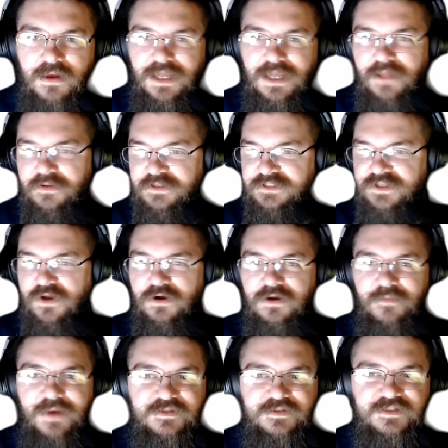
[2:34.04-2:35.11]
Now let's talk
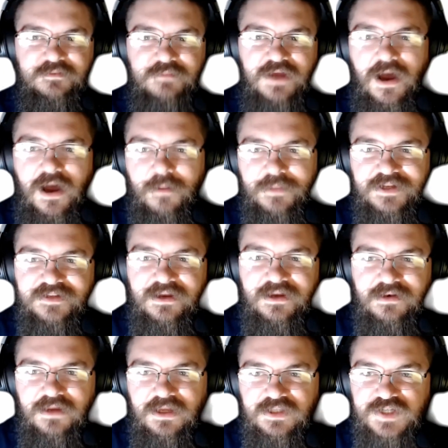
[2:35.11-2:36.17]
about some common
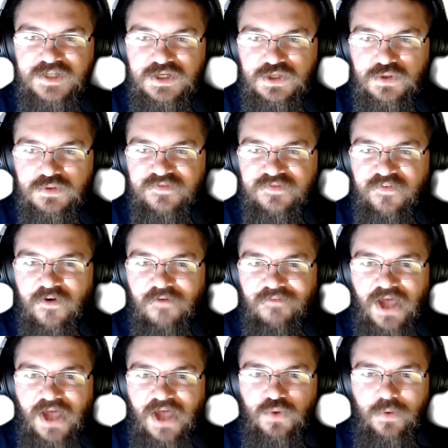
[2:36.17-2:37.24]
techniques used for
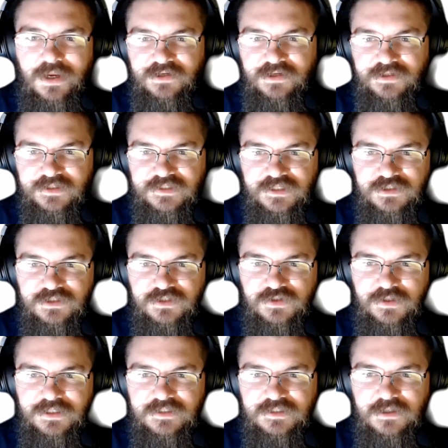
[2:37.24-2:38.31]
evaluating decision
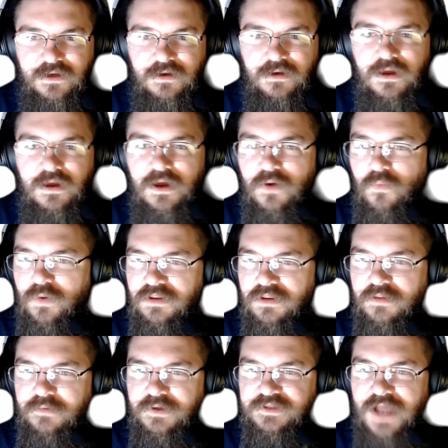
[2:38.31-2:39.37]
trees. One of
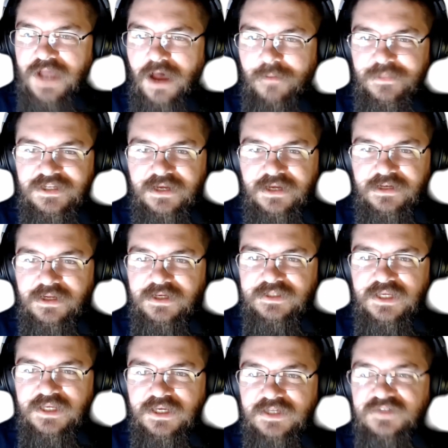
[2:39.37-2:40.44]
the most common
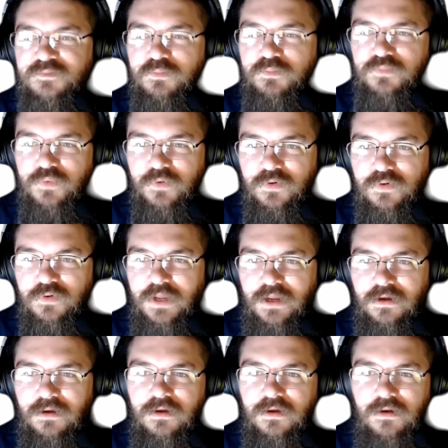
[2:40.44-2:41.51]
techniques is
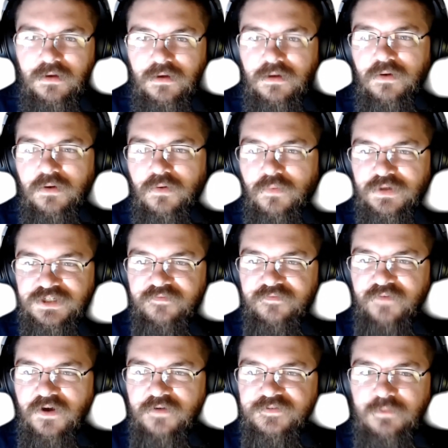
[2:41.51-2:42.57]
pruning, which
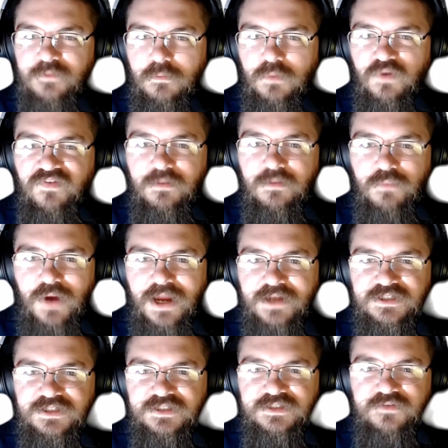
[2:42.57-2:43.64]
involves removing
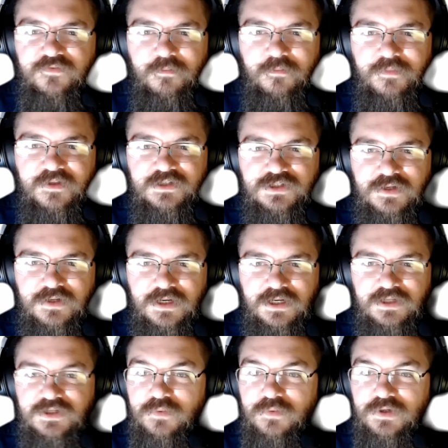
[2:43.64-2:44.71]
branches from the tree
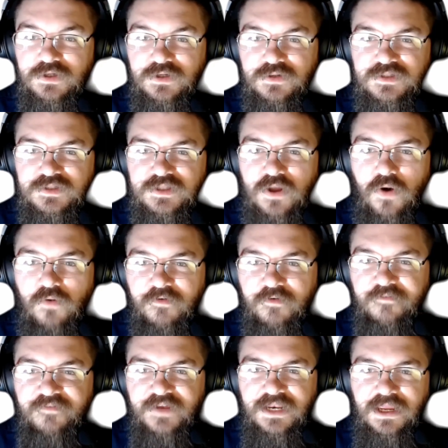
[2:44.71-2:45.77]
to reduce the
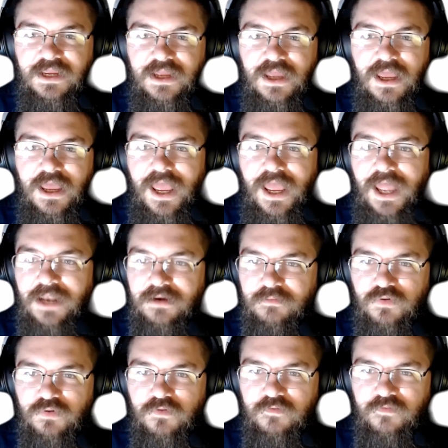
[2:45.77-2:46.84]
overfitting and
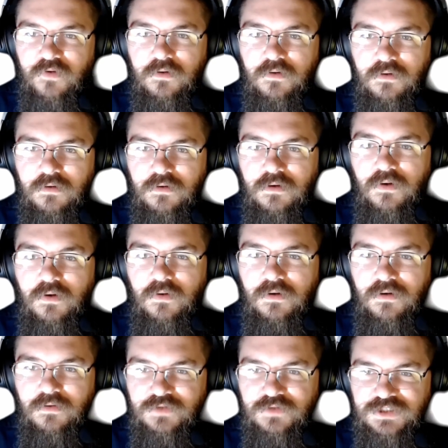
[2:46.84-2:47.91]
improve
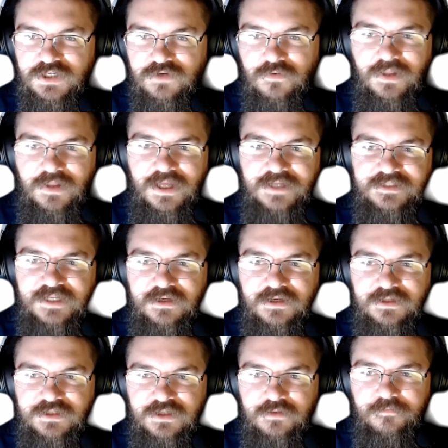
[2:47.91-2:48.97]

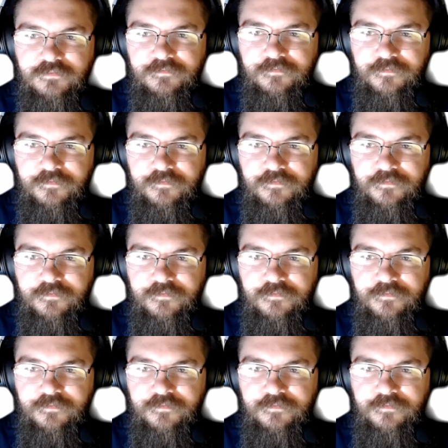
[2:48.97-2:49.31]
generalization.